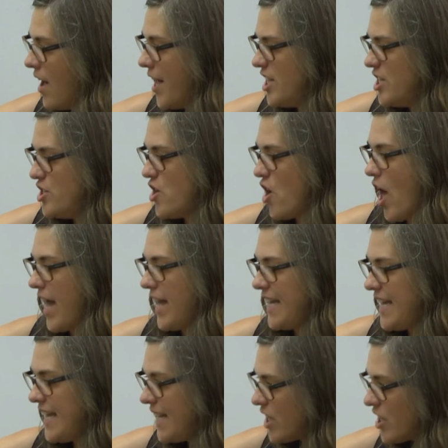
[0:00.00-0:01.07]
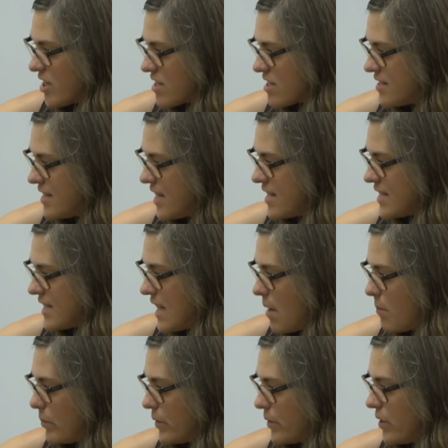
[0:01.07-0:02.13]
Not here, says
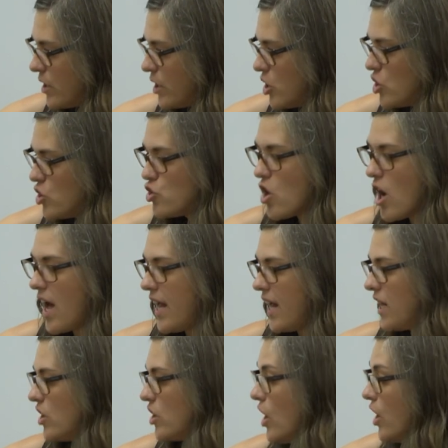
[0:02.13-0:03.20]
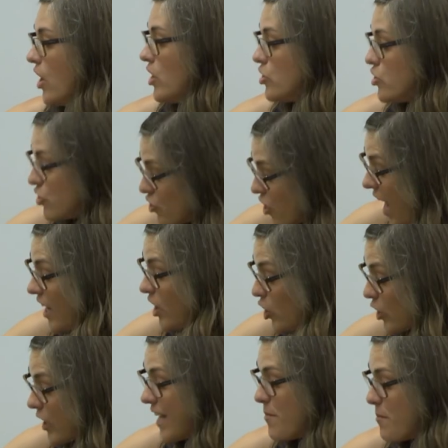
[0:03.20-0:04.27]
leopard, trying, try
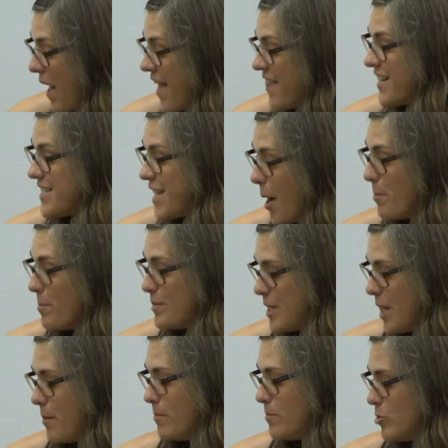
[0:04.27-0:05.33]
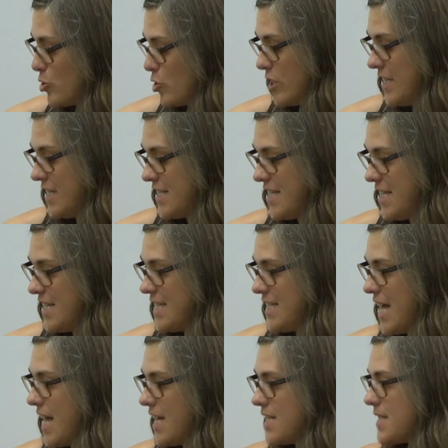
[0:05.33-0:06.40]
looking by the tum-tum trees, he
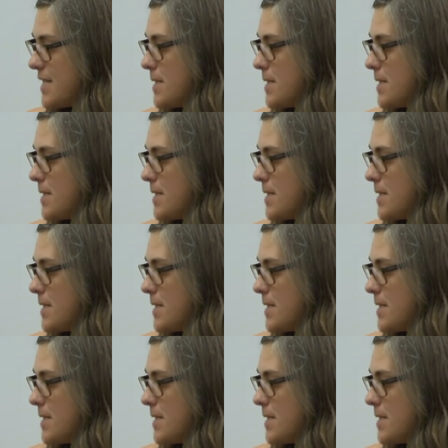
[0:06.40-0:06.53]
says.